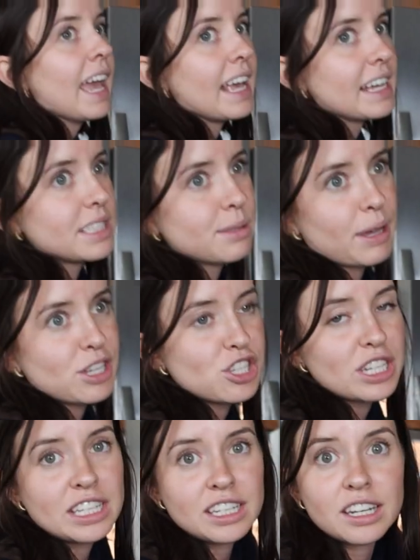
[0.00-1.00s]
And
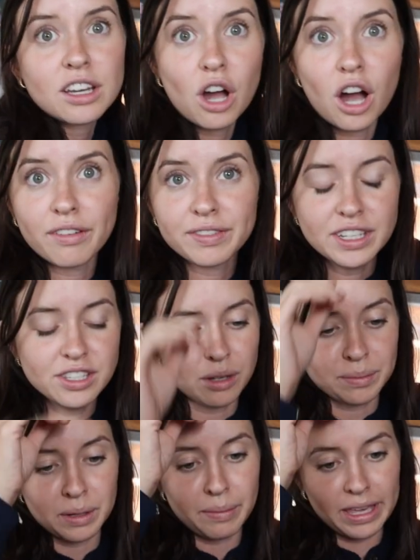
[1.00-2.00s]
Sebastian needed a coffee,
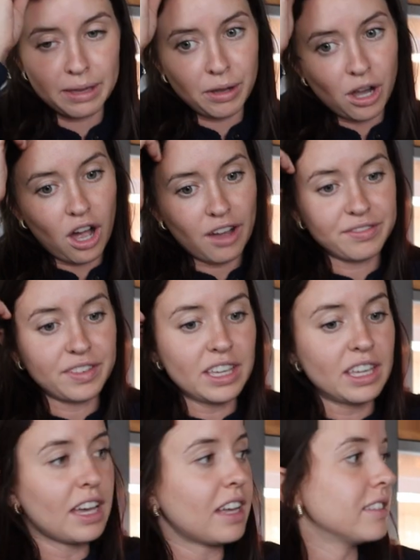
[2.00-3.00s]
so I'm gonna make him a
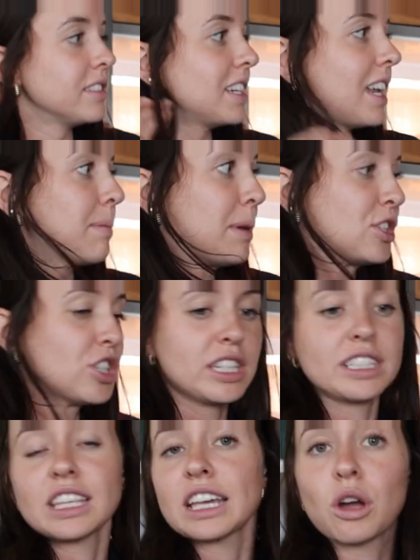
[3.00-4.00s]
coffee. Did I
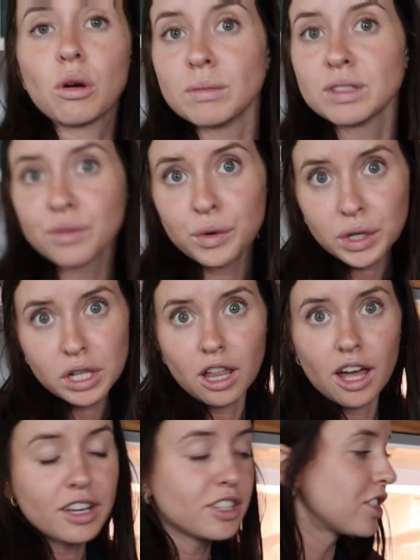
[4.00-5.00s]
mention it's like almost 4
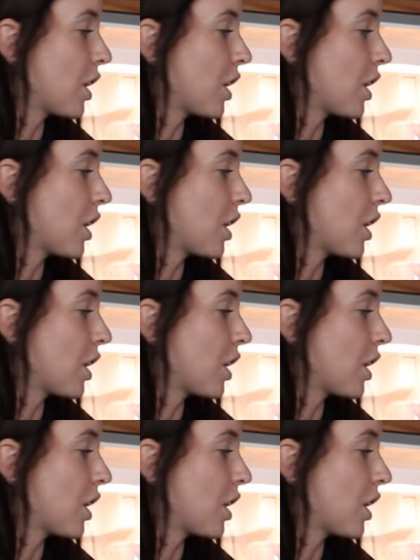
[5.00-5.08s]
o'clock?